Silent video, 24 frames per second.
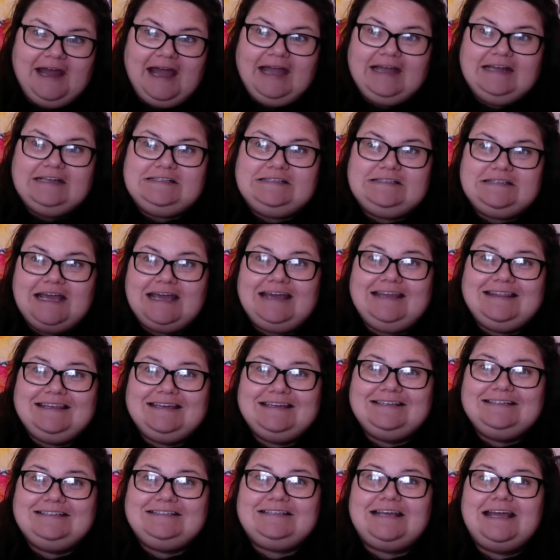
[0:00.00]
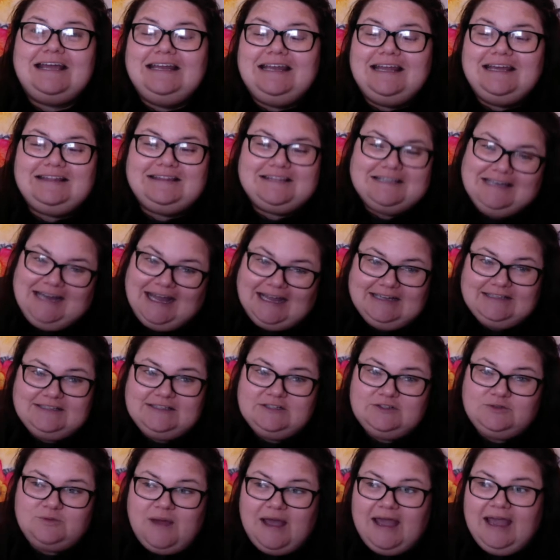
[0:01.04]
I say this in like the
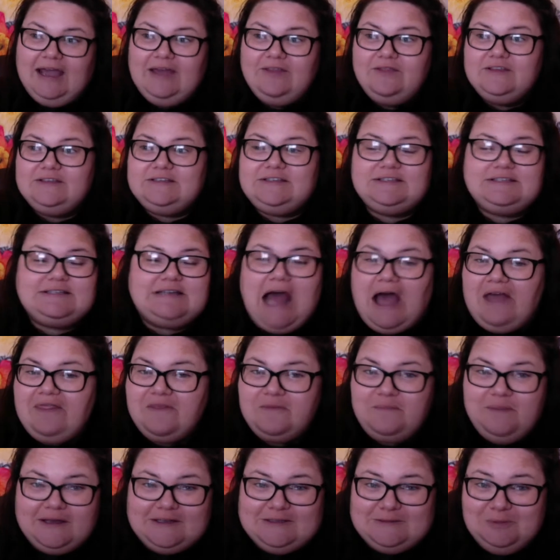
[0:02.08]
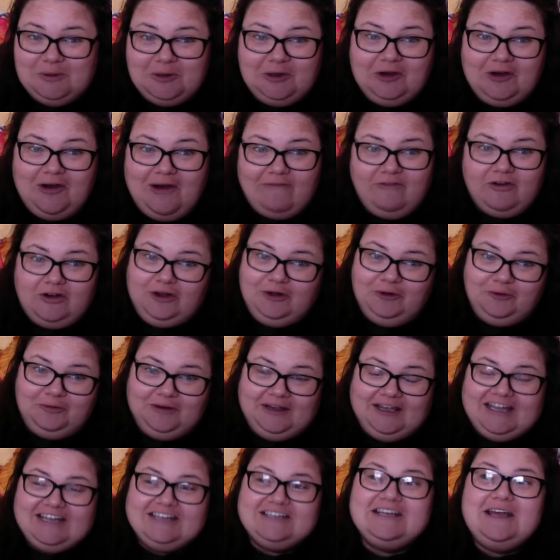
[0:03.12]
nicest way. This is not the best book you're ever going to
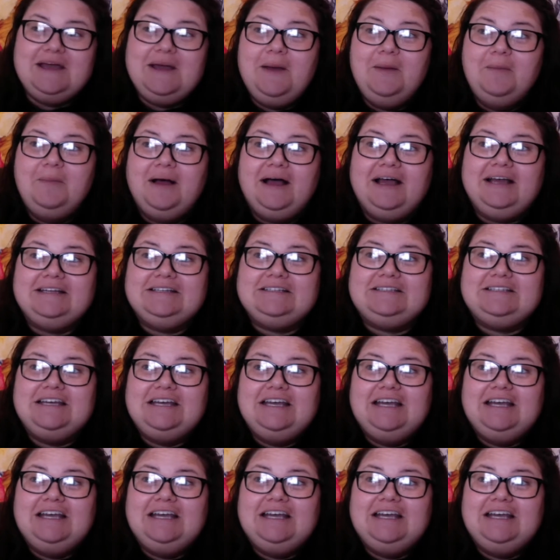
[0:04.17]
read, but